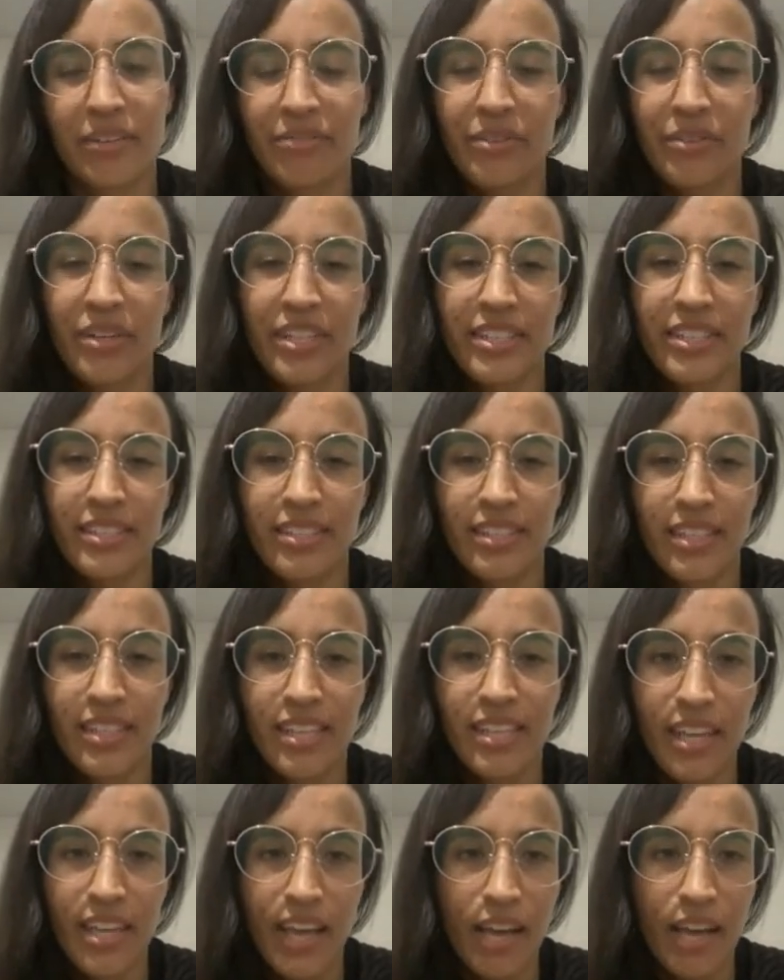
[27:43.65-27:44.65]
Of course,
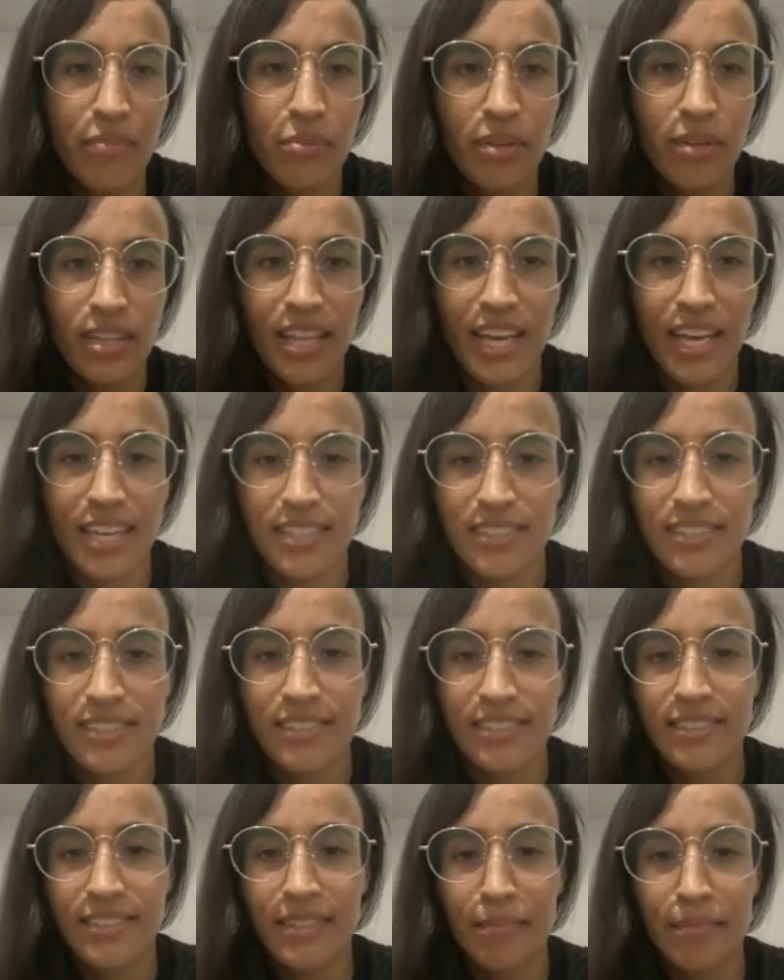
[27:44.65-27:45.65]
everyone
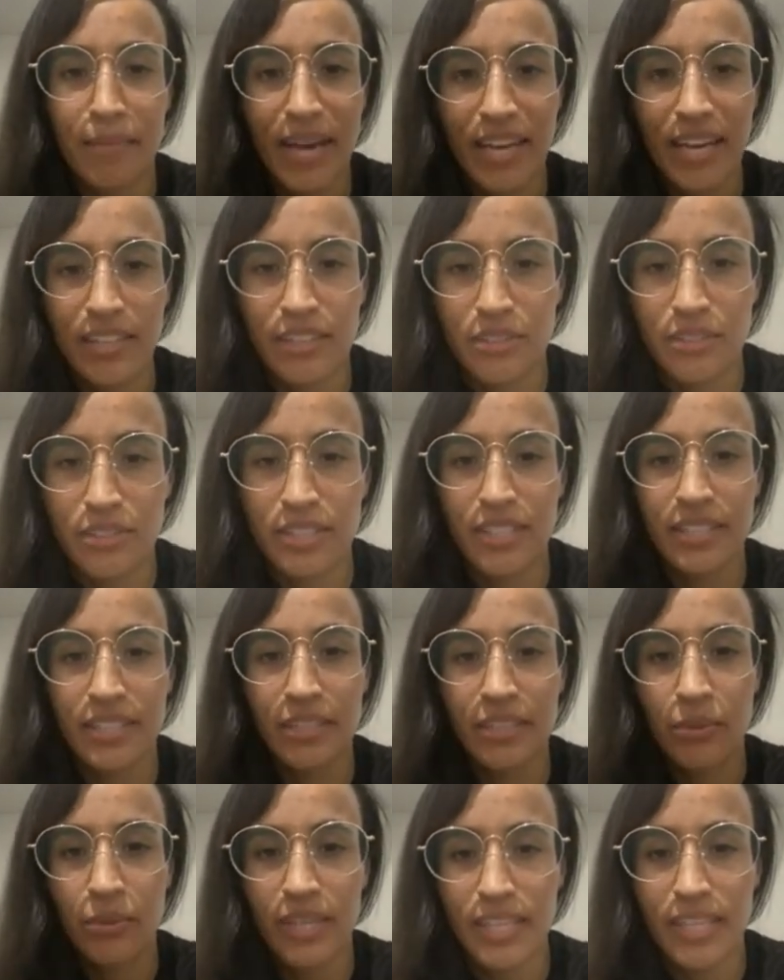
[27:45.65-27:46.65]
likes the medals and
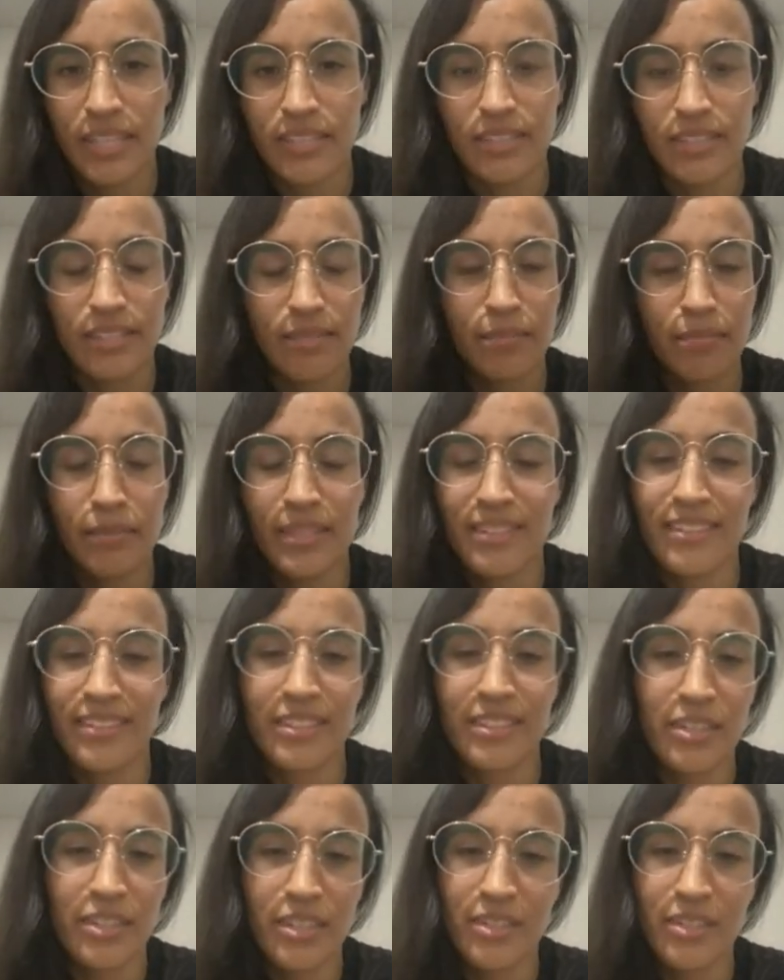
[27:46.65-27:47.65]
the wins, but
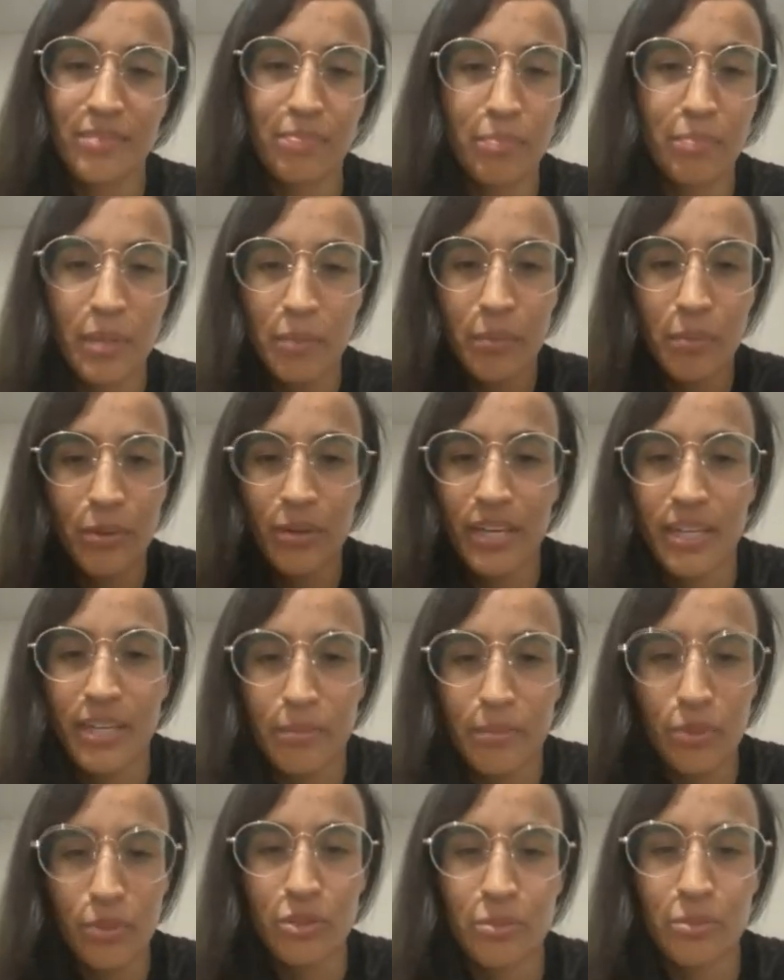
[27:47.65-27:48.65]
you know, people are
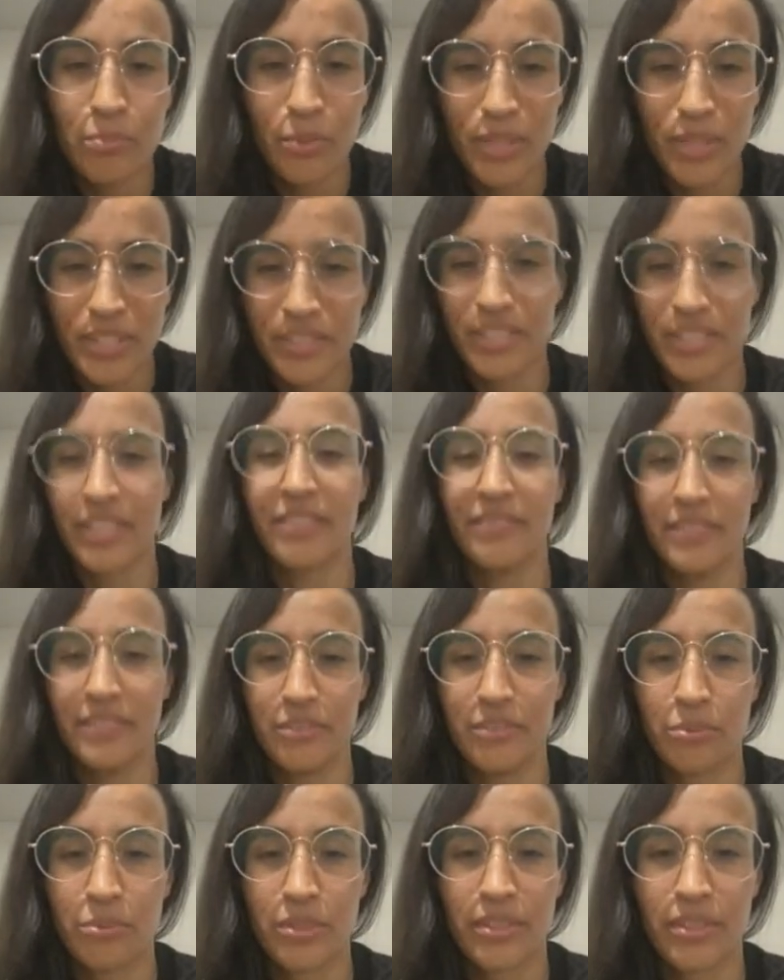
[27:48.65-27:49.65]
the most important thing in
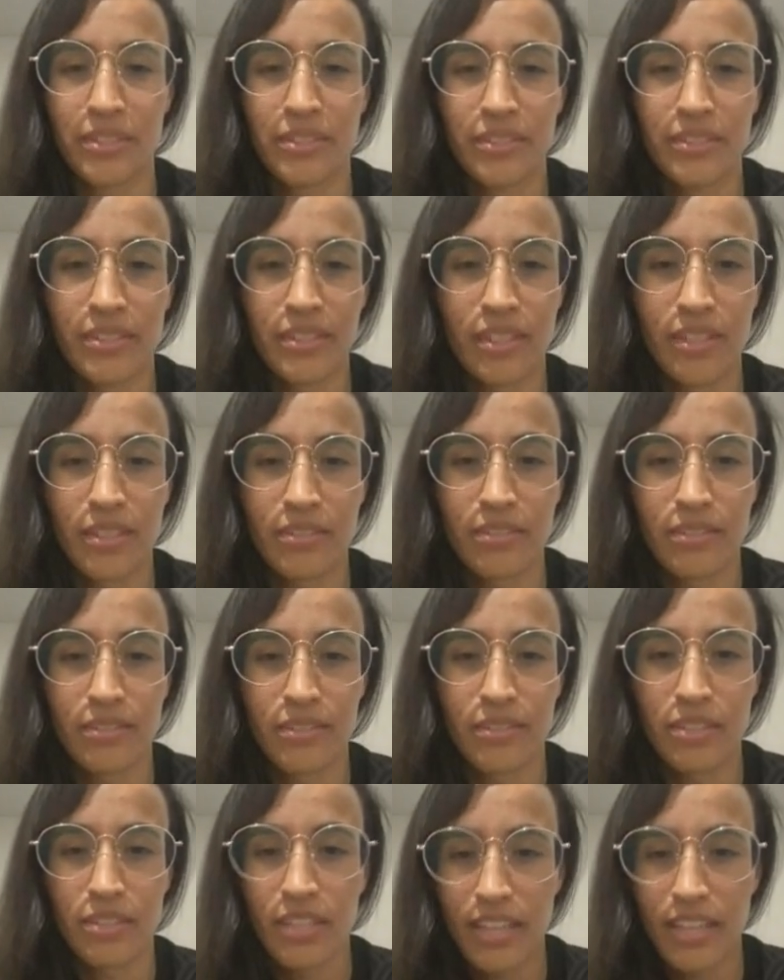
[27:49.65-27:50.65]
this world, you know,
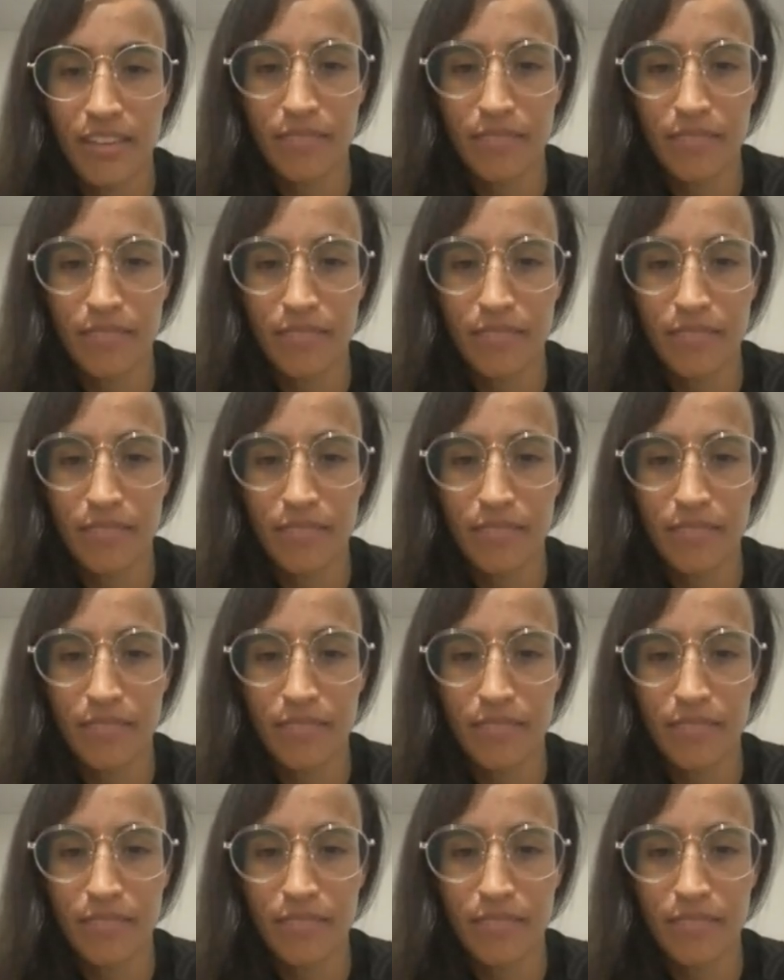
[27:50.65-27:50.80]
to love